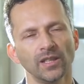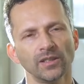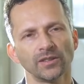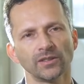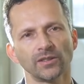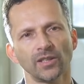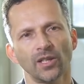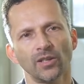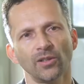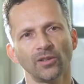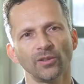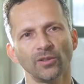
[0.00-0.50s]

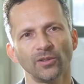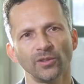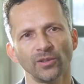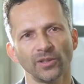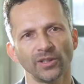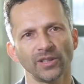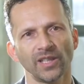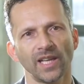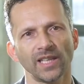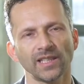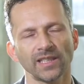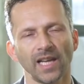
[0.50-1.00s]
So
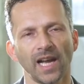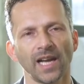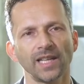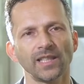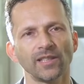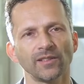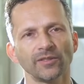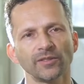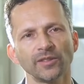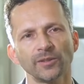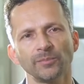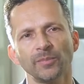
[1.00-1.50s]
that kind
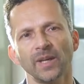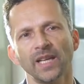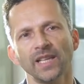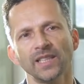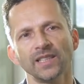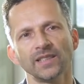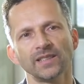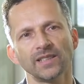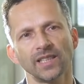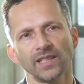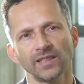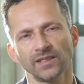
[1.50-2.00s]
of
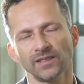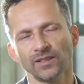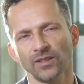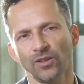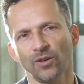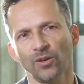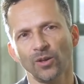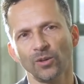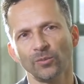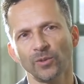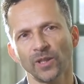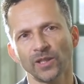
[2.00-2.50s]
space has
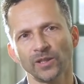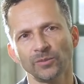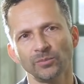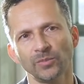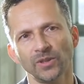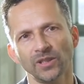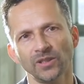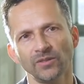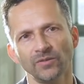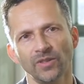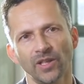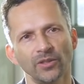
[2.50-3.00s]
always
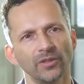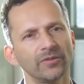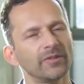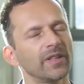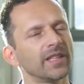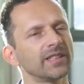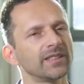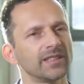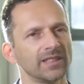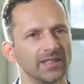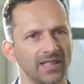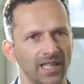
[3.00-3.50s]
been very
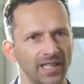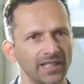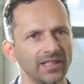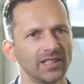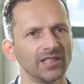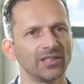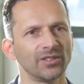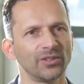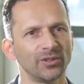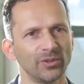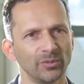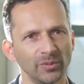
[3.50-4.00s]

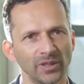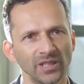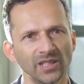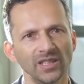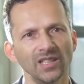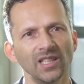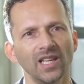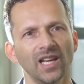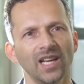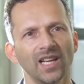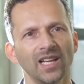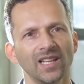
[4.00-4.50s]
fascinating to
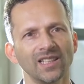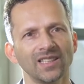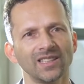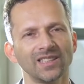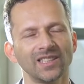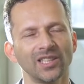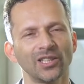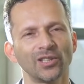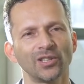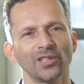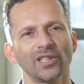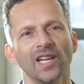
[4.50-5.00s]
me, and
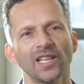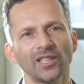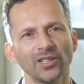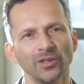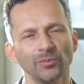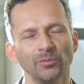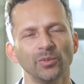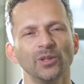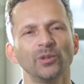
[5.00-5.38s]
the connection